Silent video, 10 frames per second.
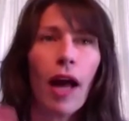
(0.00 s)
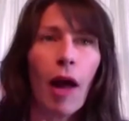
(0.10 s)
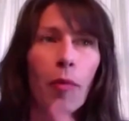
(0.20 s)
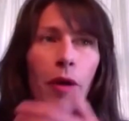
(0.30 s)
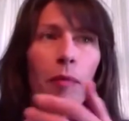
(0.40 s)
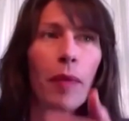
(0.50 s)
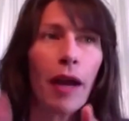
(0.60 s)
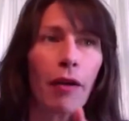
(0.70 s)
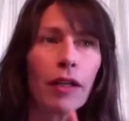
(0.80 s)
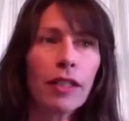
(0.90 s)
helping
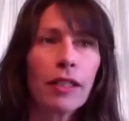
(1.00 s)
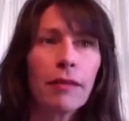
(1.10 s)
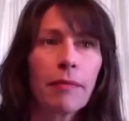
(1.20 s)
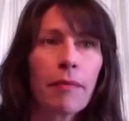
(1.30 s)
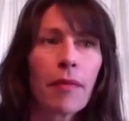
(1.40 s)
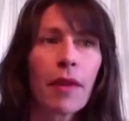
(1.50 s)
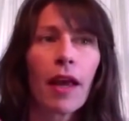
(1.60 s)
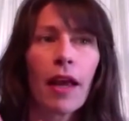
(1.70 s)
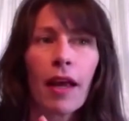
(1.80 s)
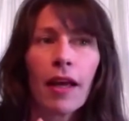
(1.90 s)
parents
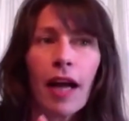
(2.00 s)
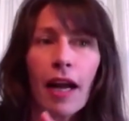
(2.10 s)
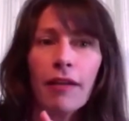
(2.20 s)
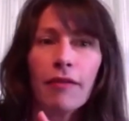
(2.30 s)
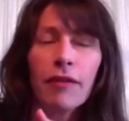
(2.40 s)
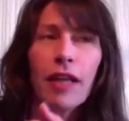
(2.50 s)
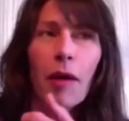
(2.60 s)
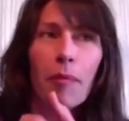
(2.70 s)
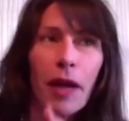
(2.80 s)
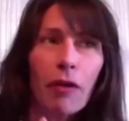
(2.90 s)
kind of
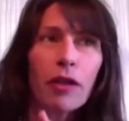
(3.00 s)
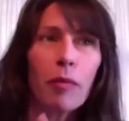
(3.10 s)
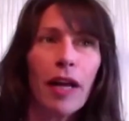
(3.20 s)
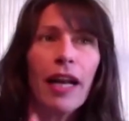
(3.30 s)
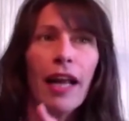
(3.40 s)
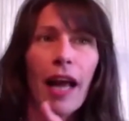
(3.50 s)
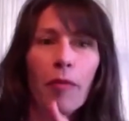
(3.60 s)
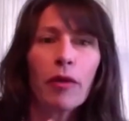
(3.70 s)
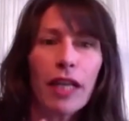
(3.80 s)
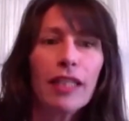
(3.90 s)
not parent but help
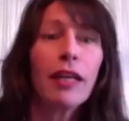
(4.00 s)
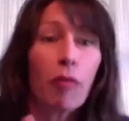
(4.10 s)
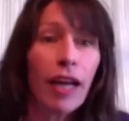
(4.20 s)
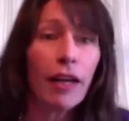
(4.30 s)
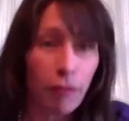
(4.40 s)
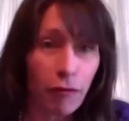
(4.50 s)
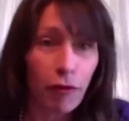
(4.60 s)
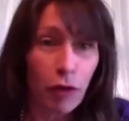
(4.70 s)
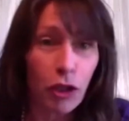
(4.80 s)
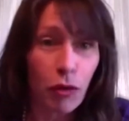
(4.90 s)
their kids get ready
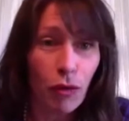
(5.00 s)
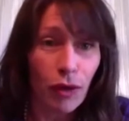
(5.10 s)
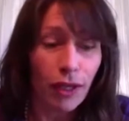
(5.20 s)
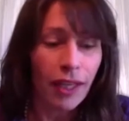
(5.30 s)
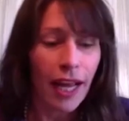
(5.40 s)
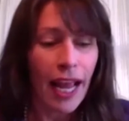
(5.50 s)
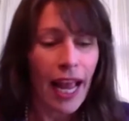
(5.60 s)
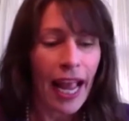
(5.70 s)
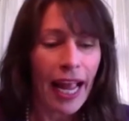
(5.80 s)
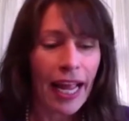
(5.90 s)
for school
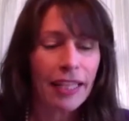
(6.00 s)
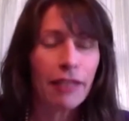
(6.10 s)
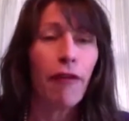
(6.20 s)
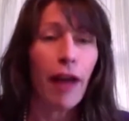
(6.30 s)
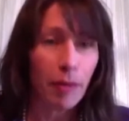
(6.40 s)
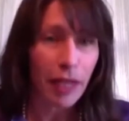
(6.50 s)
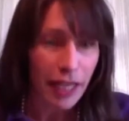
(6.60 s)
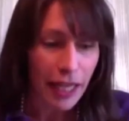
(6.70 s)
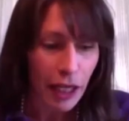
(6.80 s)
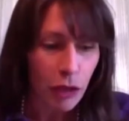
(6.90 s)
and family
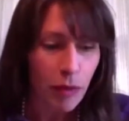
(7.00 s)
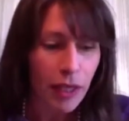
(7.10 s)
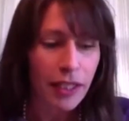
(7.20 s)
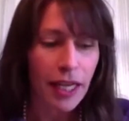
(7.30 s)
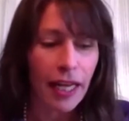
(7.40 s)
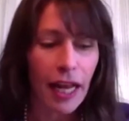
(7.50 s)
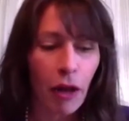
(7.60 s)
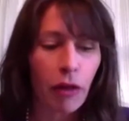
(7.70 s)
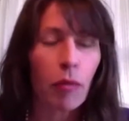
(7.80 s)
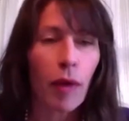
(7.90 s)
engagement and
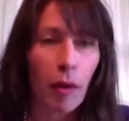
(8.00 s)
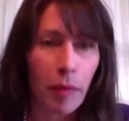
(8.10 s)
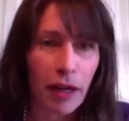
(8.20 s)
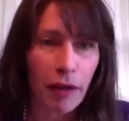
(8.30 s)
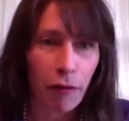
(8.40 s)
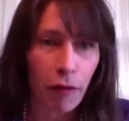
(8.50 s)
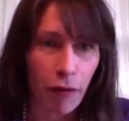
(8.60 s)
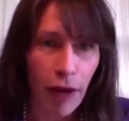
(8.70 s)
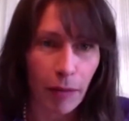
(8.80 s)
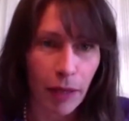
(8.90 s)
health and well-being for
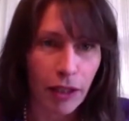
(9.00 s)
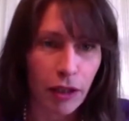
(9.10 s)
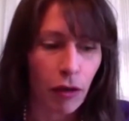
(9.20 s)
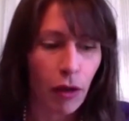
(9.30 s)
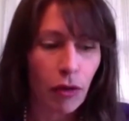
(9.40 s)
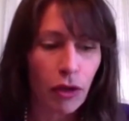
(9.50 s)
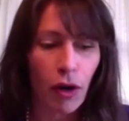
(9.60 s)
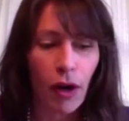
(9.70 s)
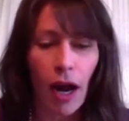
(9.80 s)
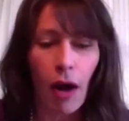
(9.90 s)
families so those
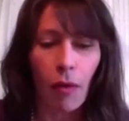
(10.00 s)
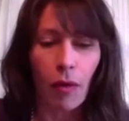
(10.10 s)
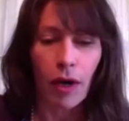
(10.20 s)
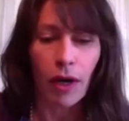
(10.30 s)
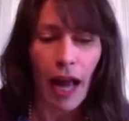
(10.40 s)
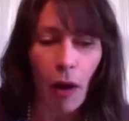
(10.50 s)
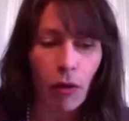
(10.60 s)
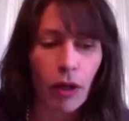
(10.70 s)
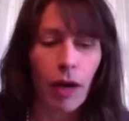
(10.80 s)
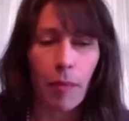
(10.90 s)
are our
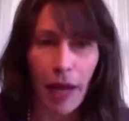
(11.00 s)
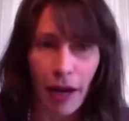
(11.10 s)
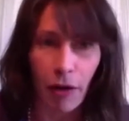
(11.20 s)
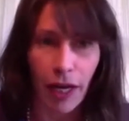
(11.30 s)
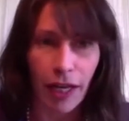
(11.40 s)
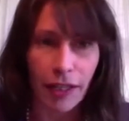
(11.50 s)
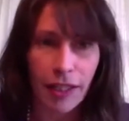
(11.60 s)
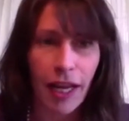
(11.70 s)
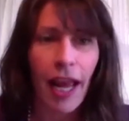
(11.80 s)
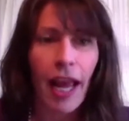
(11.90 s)
outcome
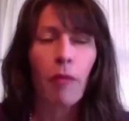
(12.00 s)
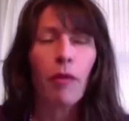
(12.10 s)
areas and